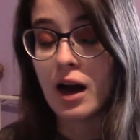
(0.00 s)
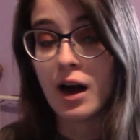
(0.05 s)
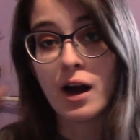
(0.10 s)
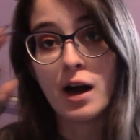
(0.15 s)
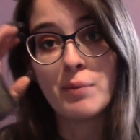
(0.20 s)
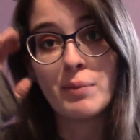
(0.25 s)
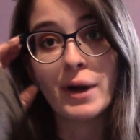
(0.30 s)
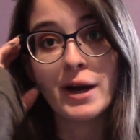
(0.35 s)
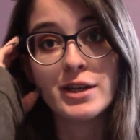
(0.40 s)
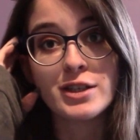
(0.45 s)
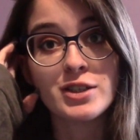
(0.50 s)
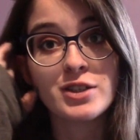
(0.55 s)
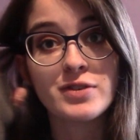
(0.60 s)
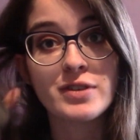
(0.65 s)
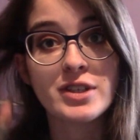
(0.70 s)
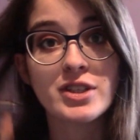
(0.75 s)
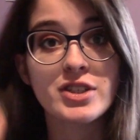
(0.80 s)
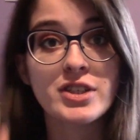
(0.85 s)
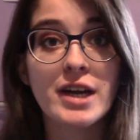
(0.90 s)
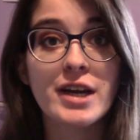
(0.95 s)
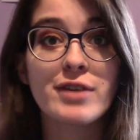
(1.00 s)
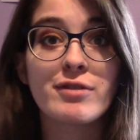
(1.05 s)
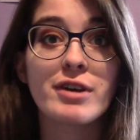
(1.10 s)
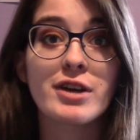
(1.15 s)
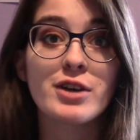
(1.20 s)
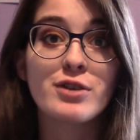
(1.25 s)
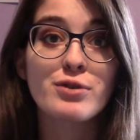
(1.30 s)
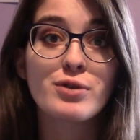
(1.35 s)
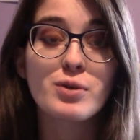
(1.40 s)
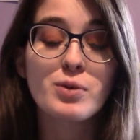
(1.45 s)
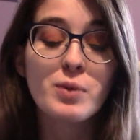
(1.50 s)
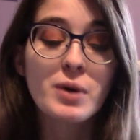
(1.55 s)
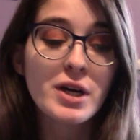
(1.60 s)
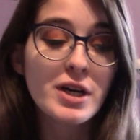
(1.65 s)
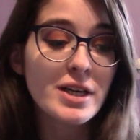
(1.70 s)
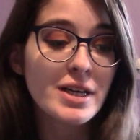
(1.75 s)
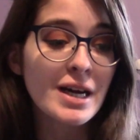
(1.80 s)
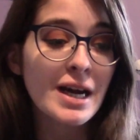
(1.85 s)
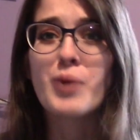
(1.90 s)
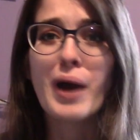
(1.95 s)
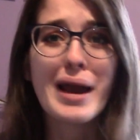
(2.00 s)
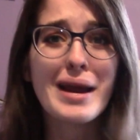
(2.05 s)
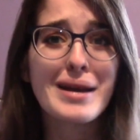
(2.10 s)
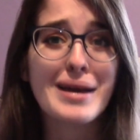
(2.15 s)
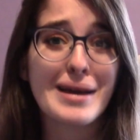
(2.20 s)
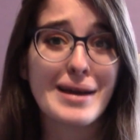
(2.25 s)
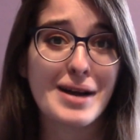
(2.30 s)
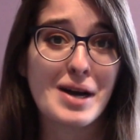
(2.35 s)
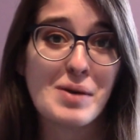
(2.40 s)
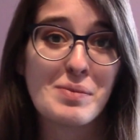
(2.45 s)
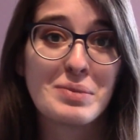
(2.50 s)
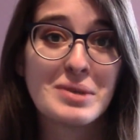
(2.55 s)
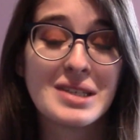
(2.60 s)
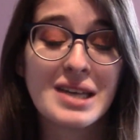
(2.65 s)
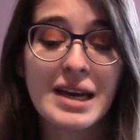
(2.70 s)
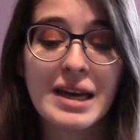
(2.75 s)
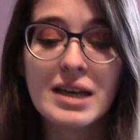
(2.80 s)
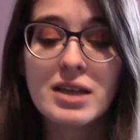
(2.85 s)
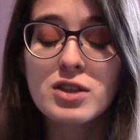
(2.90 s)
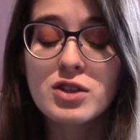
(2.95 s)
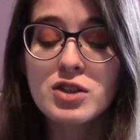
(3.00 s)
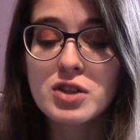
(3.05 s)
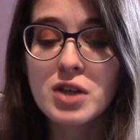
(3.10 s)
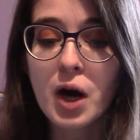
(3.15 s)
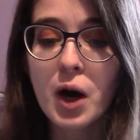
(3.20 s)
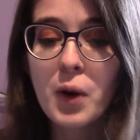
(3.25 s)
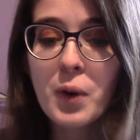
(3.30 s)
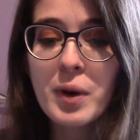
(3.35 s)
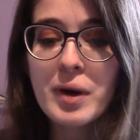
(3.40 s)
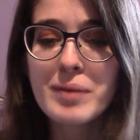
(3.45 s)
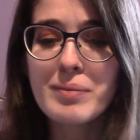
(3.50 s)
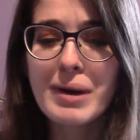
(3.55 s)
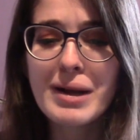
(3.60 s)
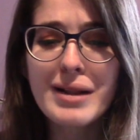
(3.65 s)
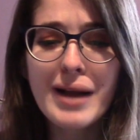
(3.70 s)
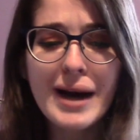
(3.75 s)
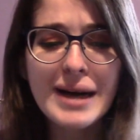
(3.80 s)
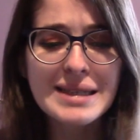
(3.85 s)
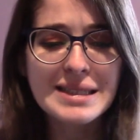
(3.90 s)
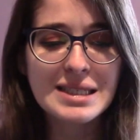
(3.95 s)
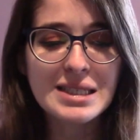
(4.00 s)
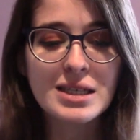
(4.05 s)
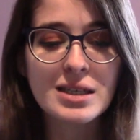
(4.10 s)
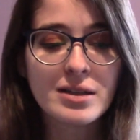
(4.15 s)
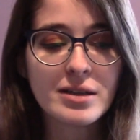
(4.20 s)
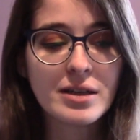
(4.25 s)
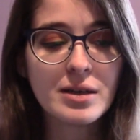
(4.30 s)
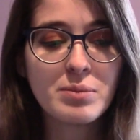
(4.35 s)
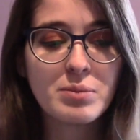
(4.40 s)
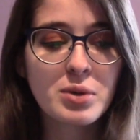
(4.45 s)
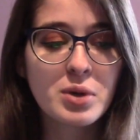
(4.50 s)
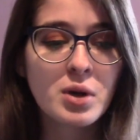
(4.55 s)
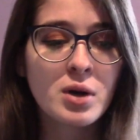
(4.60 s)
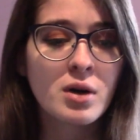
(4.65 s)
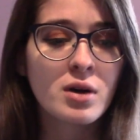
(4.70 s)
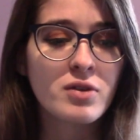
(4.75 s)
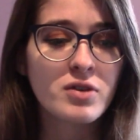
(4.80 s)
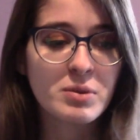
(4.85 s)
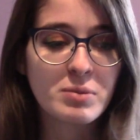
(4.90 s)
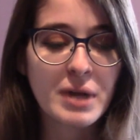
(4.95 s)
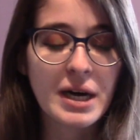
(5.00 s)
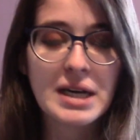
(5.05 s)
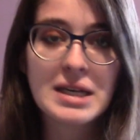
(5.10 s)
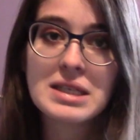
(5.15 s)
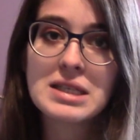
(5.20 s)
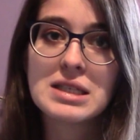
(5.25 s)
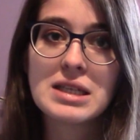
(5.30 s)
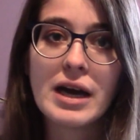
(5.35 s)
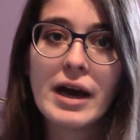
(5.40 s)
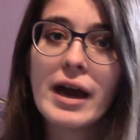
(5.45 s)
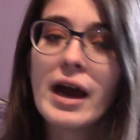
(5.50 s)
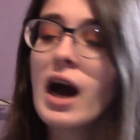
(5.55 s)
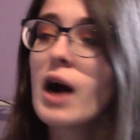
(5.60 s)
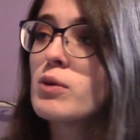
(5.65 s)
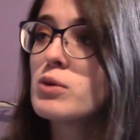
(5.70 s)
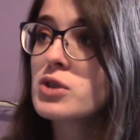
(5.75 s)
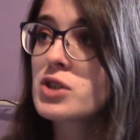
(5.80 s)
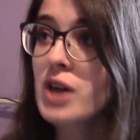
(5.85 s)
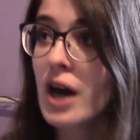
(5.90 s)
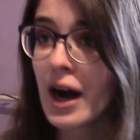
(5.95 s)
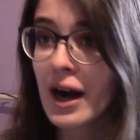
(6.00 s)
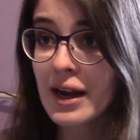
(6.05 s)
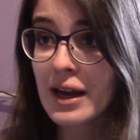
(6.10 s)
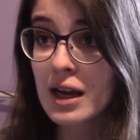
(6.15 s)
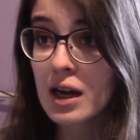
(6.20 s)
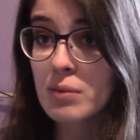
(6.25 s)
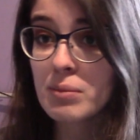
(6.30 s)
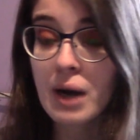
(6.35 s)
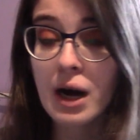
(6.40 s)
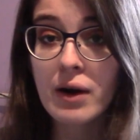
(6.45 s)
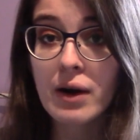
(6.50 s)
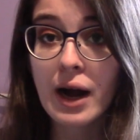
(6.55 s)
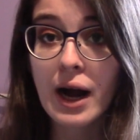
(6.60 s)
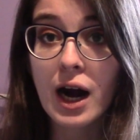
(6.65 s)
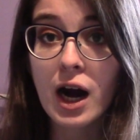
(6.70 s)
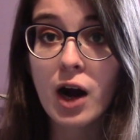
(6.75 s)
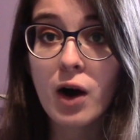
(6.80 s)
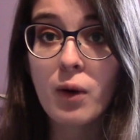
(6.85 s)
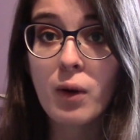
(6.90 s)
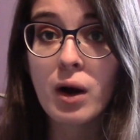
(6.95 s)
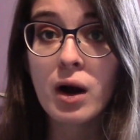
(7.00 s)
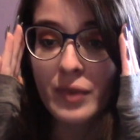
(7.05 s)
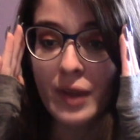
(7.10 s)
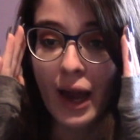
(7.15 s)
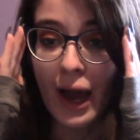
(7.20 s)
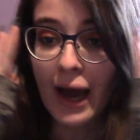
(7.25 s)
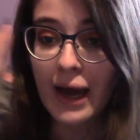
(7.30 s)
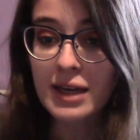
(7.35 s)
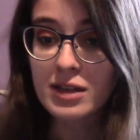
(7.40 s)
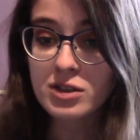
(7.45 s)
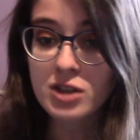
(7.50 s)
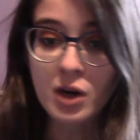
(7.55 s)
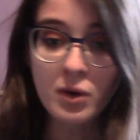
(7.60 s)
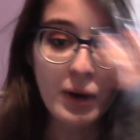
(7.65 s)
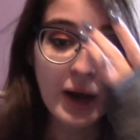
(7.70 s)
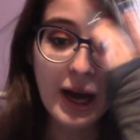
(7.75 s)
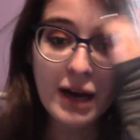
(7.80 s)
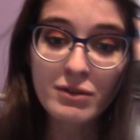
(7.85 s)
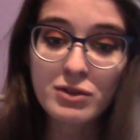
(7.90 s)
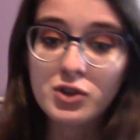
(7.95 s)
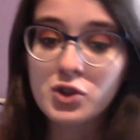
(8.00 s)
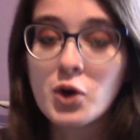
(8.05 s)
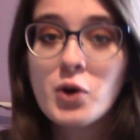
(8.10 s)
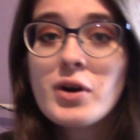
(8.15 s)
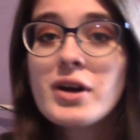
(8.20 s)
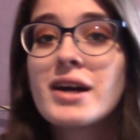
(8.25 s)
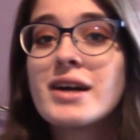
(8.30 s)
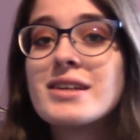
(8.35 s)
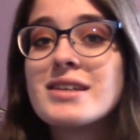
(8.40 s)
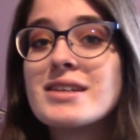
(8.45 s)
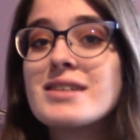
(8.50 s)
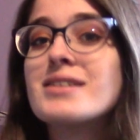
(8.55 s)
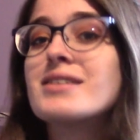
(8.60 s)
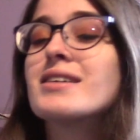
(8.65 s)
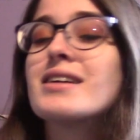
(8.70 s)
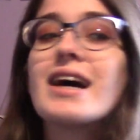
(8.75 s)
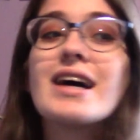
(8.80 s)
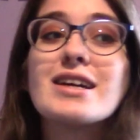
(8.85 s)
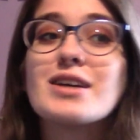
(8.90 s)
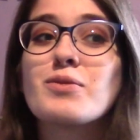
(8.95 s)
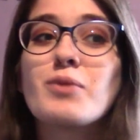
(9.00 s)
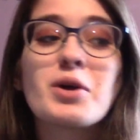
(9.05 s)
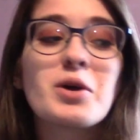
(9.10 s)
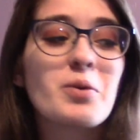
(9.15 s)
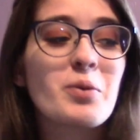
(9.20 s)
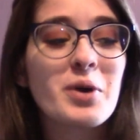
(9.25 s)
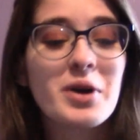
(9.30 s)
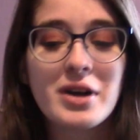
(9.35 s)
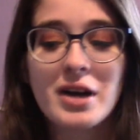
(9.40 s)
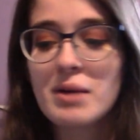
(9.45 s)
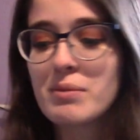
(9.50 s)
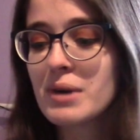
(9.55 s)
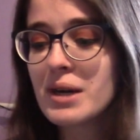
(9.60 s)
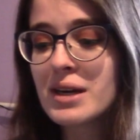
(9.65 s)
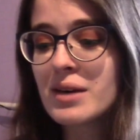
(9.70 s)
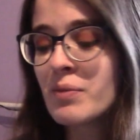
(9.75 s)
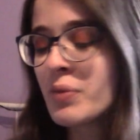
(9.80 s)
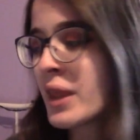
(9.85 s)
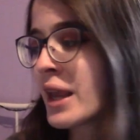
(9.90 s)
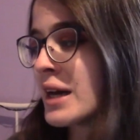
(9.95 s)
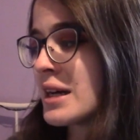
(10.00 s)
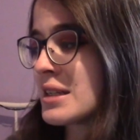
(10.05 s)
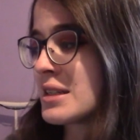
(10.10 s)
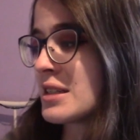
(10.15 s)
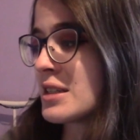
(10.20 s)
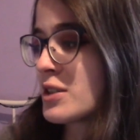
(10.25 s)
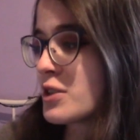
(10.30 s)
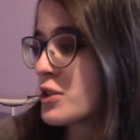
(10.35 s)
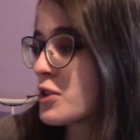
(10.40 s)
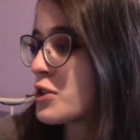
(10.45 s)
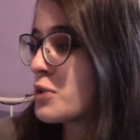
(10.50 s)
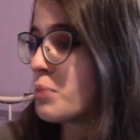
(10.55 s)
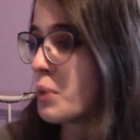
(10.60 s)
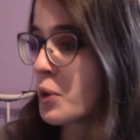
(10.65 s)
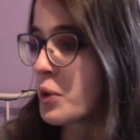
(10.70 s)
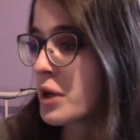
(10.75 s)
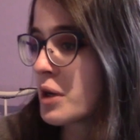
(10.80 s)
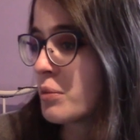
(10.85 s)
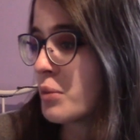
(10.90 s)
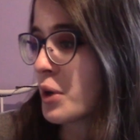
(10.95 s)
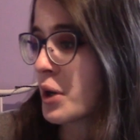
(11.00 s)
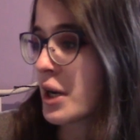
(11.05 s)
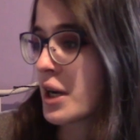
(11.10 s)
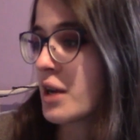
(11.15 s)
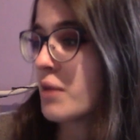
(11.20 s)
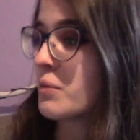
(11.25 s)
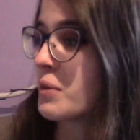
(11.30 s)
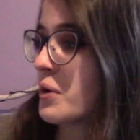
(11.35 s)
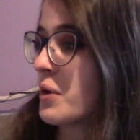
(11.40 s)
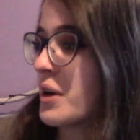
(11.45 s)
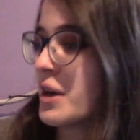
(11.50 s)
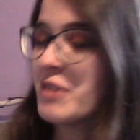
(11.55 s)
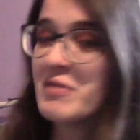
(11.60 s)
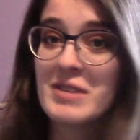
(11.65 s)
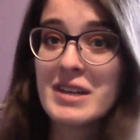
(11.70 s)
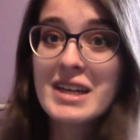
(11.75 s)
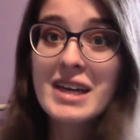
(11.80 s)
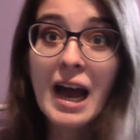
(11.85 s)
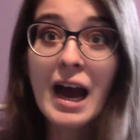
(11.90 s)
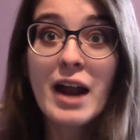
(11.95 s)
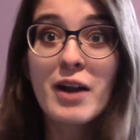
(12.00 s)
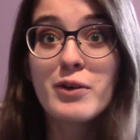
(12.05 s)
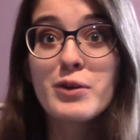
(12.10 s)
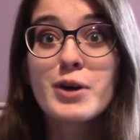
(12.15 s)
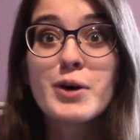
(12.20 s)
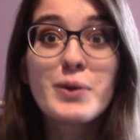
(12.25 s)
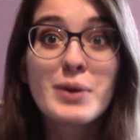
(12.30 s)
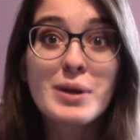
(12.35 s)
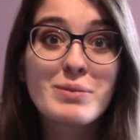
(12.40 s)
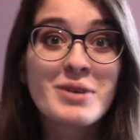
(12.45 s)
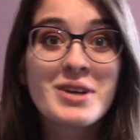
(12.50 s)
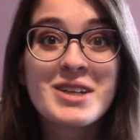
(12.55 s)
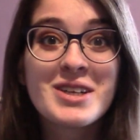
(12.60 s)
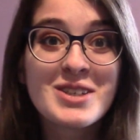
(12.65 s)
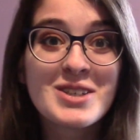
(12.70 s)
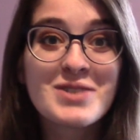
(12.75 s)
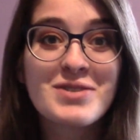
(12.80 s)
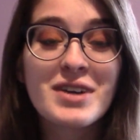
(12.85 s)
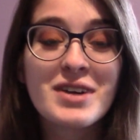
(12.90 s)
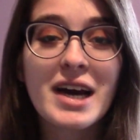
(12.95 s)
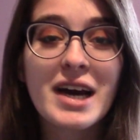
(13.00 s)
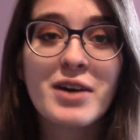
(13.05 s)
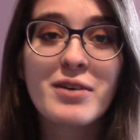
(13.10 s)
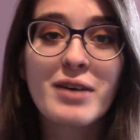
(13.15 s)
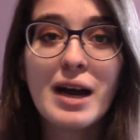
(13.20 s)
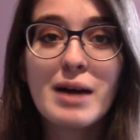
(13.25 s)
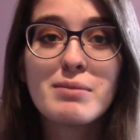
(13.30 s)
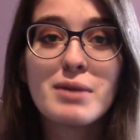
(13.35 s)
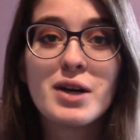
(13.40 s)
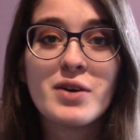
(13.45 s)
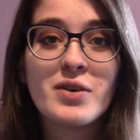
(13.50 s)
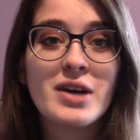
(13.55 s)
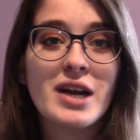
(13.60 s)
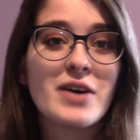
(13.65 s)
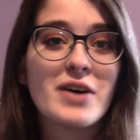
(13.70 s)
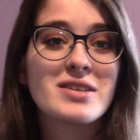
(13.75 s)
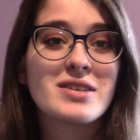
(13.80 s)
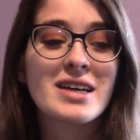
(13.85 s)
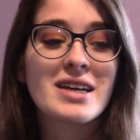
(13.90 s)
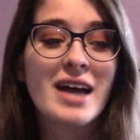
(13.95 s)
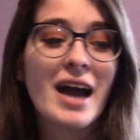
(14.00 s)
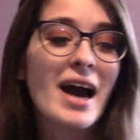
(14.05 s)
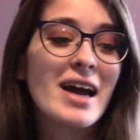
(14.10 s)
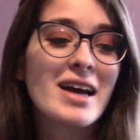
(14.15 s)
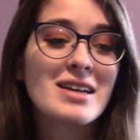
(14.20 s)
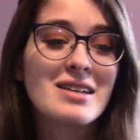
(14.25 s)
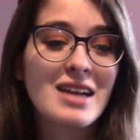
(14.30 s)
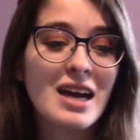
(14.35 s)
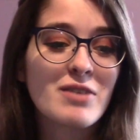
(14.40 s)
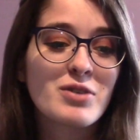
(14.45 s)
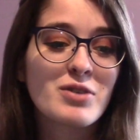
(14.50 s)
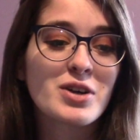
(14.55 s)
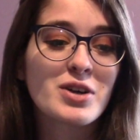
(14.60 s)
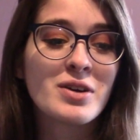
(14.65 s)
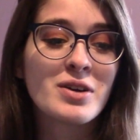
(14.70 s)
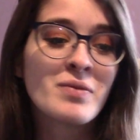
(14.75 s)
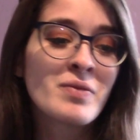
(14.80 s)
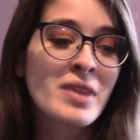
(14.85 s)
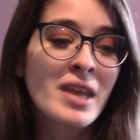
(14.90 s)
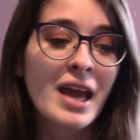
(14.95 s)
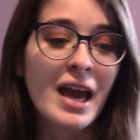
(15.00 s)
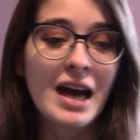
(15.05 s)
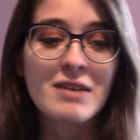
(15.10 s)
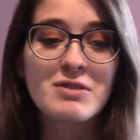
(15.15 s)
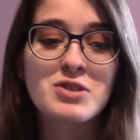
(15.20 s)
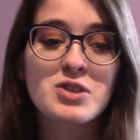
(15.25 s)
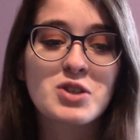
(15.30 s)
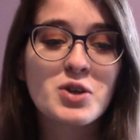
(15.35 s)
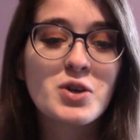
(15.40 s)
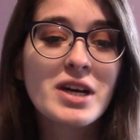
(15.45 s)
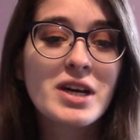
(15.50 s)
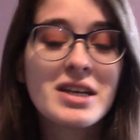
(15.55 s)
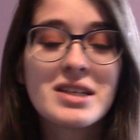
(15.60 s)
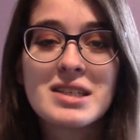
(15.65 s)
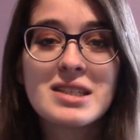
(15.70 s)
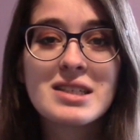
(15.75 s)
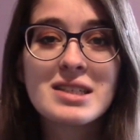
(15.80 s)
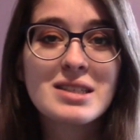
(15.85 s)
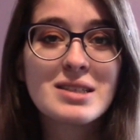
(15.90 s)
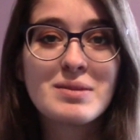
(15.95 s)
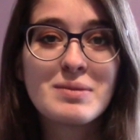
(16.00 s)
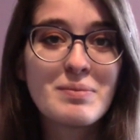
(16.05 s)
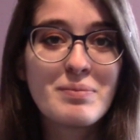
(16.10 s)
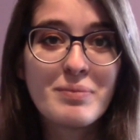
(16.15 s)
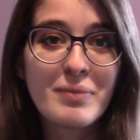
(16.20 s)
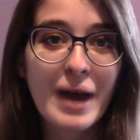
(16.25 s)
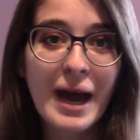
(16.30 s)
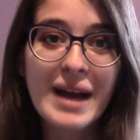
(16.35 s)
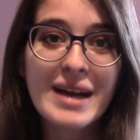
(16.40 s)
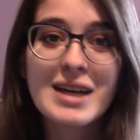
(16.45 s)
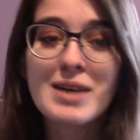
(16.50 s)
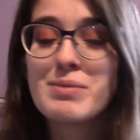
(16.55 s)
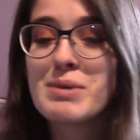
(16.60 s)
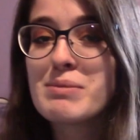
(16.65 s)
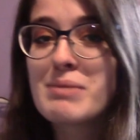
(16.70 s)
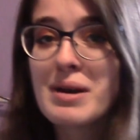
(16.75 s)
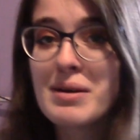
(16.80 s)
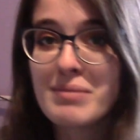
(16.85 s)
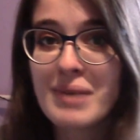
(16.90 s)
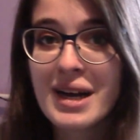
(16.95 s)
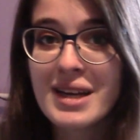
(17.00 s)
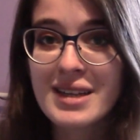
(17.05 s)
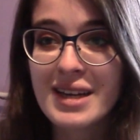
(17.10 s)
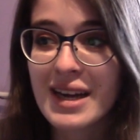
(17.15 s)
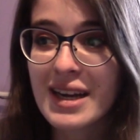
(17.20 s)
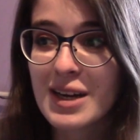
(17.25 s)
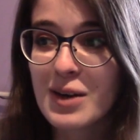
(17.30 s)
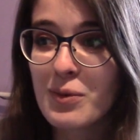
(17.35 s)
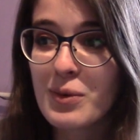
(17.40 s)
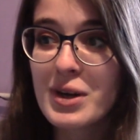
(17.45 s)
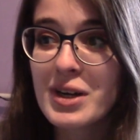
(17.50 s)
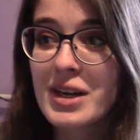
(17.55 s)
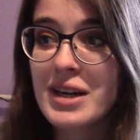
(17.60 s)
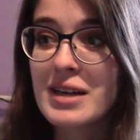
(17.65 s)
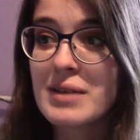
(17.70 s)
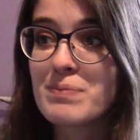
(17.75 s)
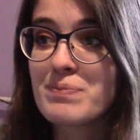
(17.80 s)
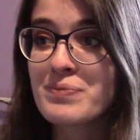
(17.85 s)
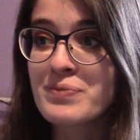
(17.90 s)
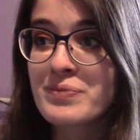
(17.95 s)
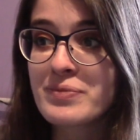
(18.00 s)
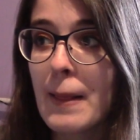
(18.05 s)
I just finished getting ready for work. Writing update. So my last clip from last night, I was talking about how I don't have story ideas and I didn't want to work on my sister spooky book anymore. And I'm like, I don't know what I'm going to do for NaNoWriMo. And I was like, I never have story ideas in backup in my mind that I can work on.